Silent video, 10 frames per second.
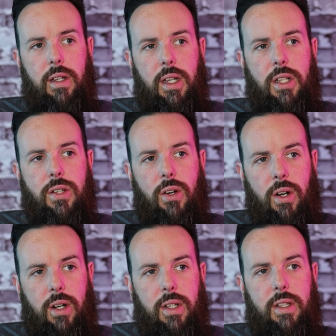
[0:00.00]
it's
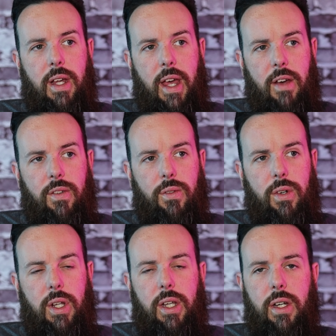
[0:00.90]
hard to have a
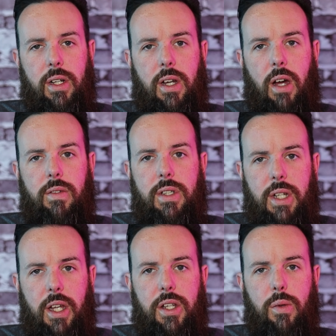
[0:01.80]
really good
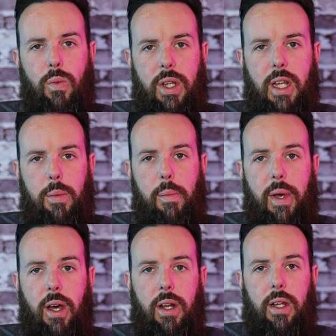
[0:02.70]
conversation with them
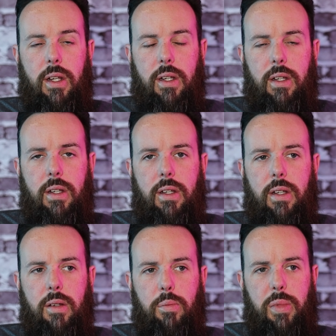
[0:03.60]
about it
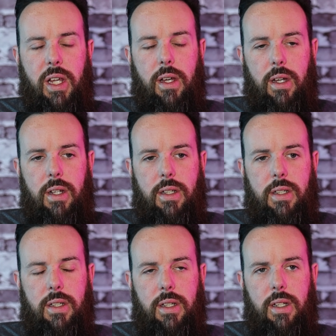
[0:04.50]

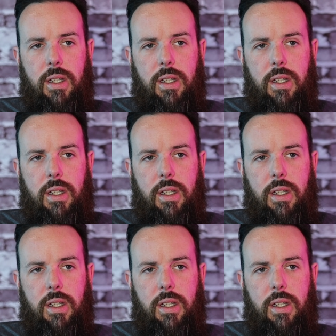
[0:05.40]
because